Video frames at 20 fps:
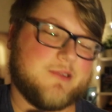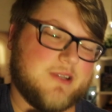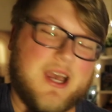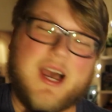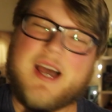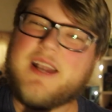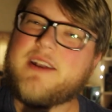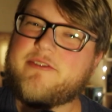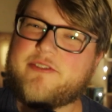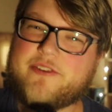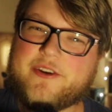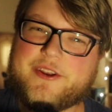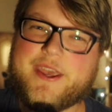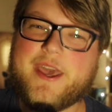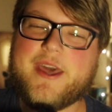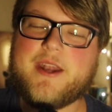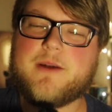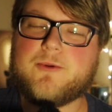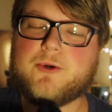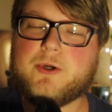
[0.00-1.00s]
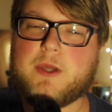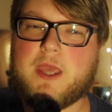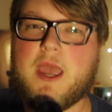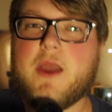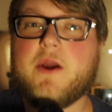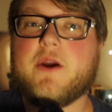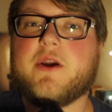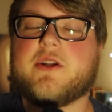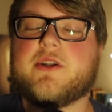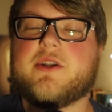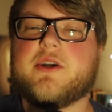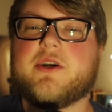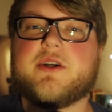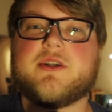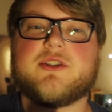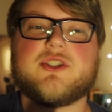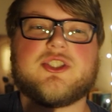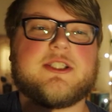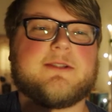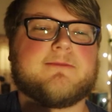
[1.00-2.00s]
kind of forgettable
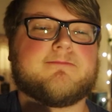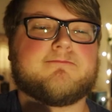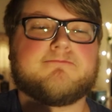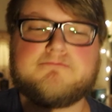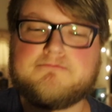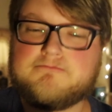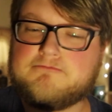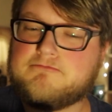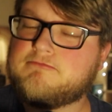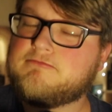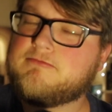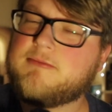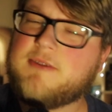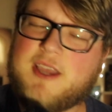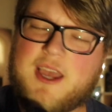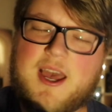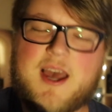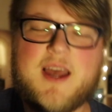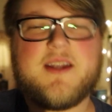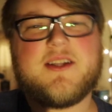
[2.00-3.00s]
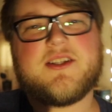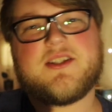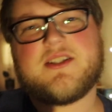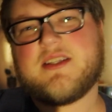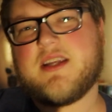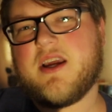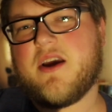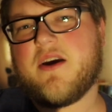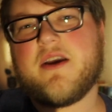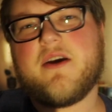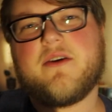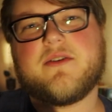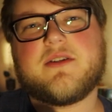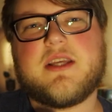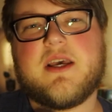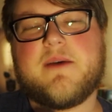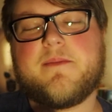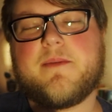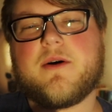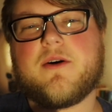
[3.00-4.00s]
characters, kind of
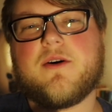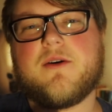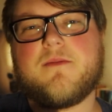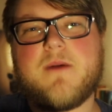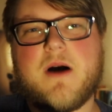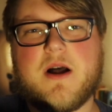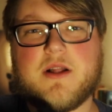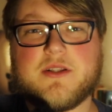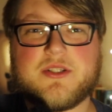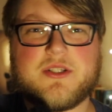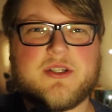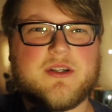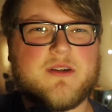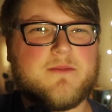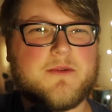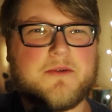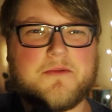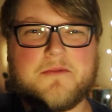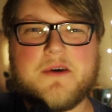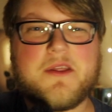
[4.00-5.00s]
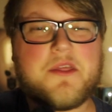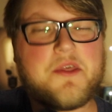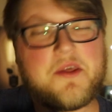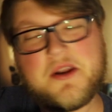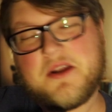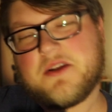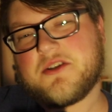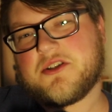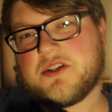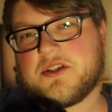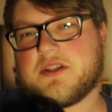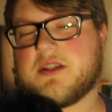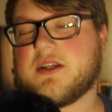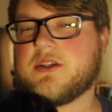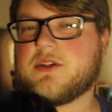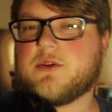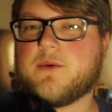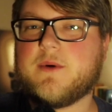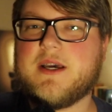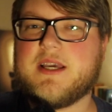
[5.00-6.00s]
stereotypical monster, but with an
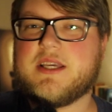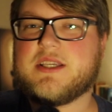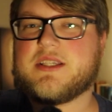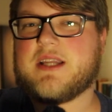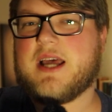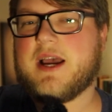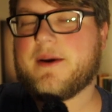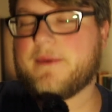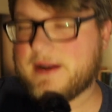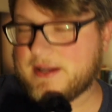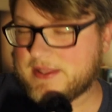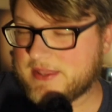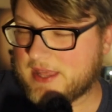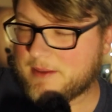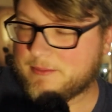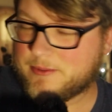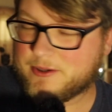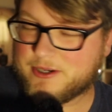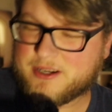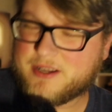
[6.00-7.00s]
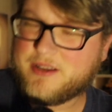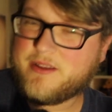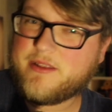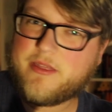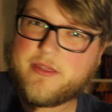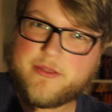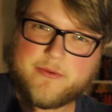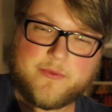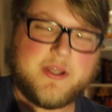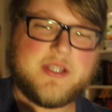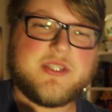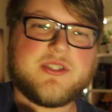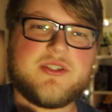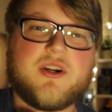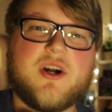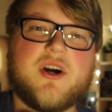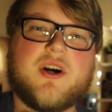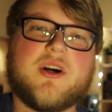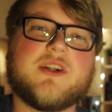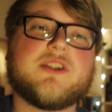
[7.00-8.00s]
interesting twist. I rated that book 3
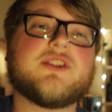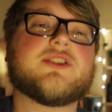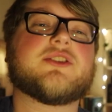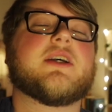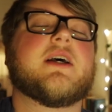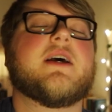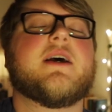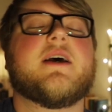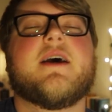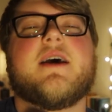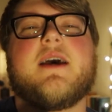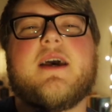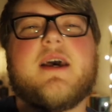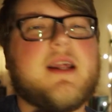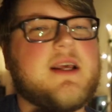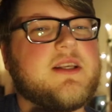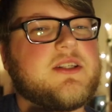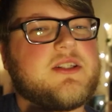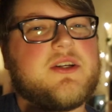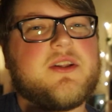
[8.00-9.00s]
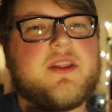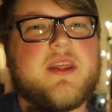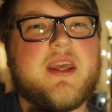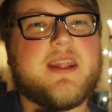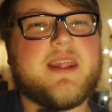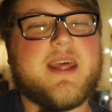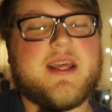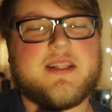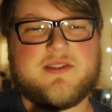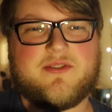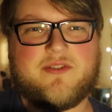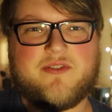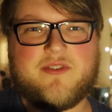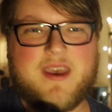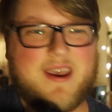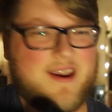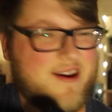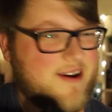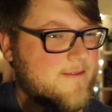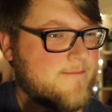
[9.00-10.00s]
stars, and I still think that's
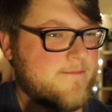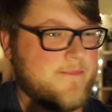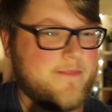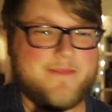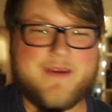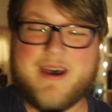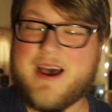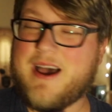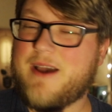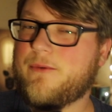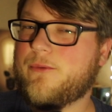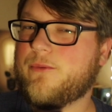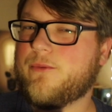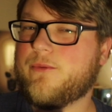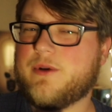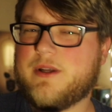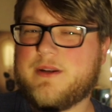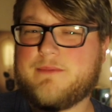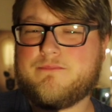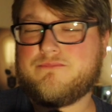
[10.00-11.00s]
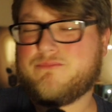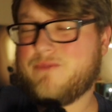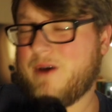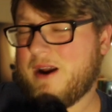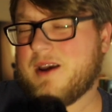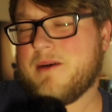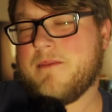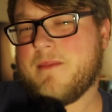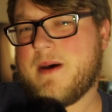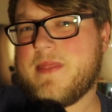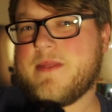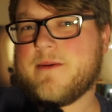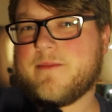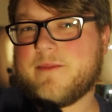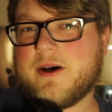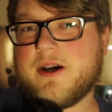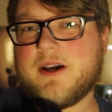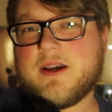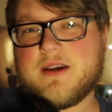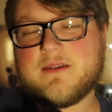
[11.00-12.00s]
fair. I would recommend the
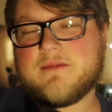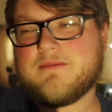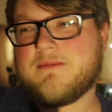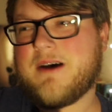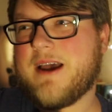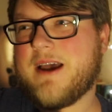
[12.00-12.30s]
book.